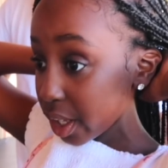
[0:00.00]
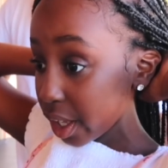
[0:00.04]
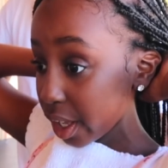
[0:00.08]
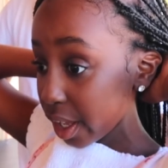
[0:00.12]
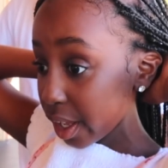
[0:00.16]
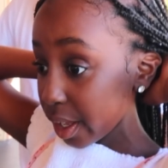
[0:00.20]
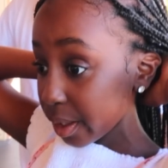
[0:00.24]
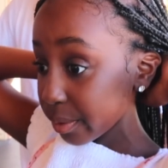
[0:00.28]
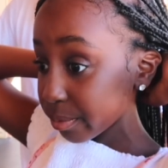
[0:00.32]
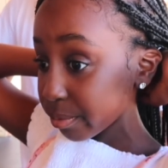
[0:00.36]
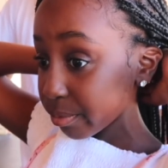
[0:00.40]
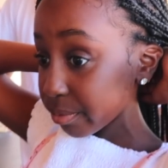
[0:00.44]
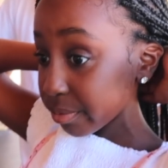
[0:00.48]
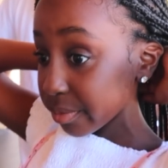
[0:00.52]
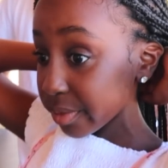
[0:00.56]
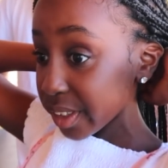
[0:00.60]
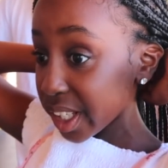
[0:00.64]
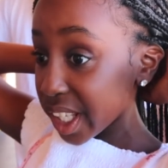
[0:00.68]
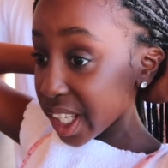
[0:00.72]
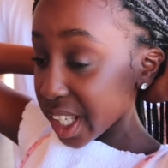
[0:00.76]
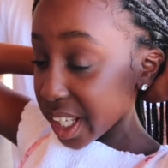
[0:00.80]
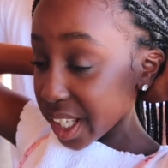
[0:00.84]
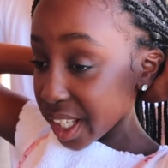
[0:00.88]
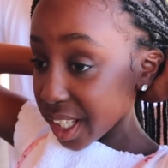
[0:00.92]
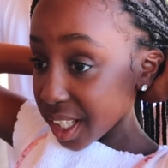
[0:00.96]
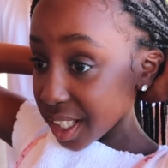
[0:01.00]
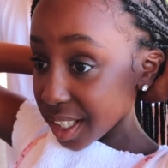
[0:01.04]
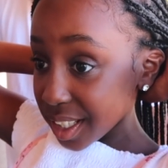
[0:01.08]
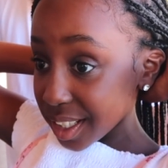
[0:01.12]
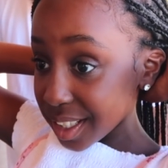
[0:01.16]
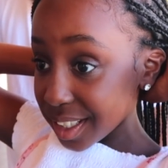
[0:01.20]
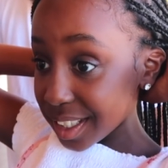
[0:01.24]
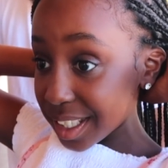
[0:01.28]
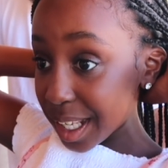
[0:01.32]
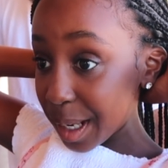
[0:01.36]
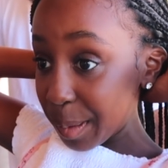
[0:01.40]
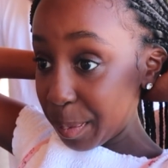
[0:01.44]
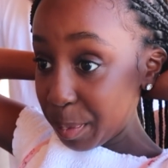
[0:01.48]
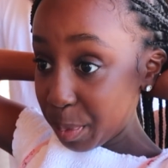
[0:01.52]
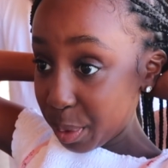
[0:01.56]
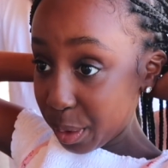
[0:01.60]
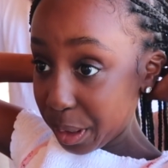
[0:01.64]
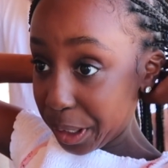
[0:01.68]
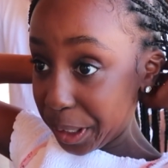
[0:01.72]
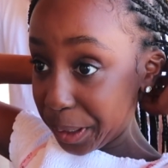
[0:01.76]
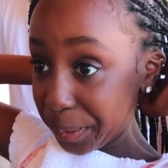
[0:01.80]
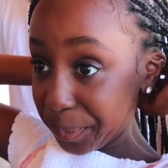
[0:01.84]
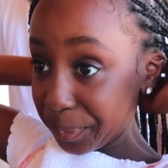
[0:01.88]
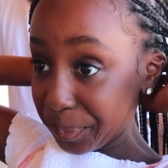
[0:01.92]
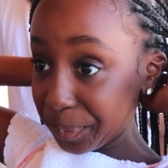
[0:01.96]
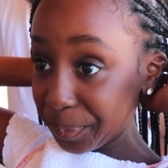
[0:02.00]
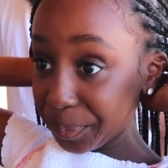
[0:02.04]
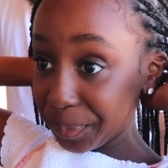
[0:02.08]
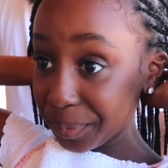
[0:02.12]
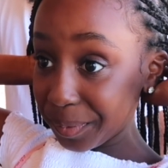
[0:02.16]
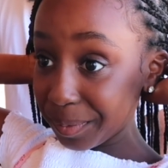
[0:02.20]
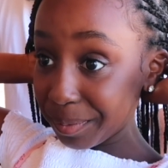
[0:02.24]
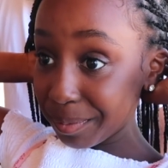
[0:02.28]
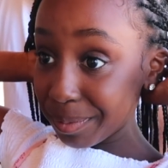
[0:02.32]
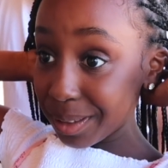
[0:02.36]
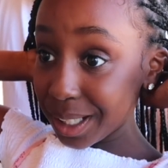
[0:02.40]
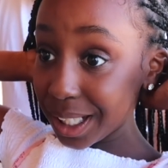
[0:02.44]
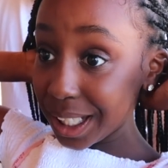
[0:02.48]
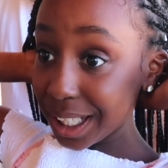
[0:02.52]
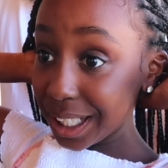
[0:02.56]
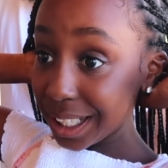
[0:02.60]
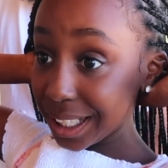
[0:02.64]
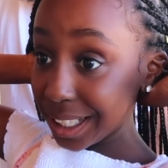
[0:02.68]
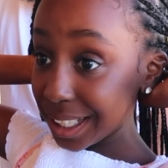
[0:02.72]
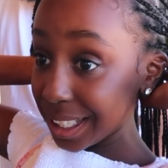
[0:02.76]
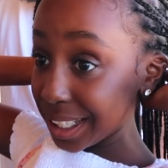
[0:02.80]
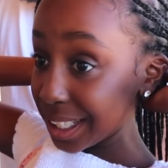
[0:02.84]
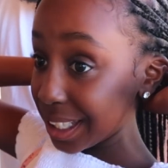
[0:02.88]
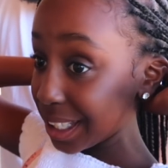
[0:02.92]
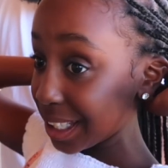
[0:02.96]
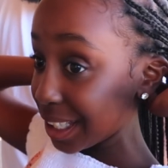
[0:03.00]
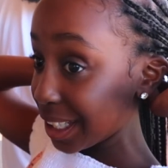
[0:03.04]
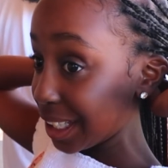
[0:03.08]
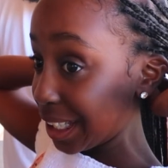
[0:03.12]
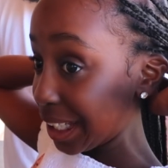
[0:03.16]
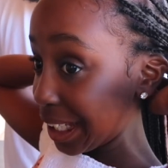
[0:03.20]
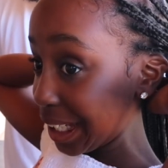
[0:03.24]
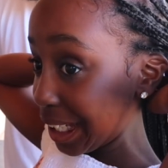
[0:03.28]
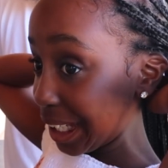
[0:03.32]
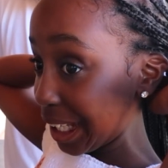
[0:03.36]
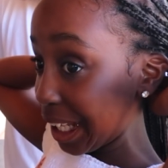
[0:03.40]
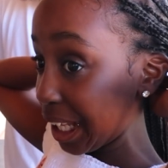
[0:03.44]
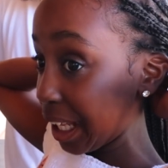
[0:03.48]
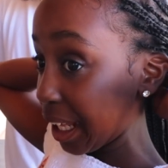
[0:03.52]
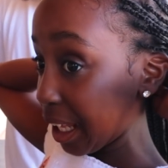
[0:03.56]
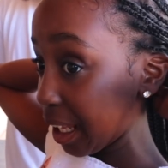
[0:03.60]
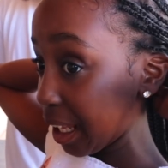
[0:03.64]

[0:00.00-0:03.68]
do you guys want to do? Separate price? You're going to do separate price?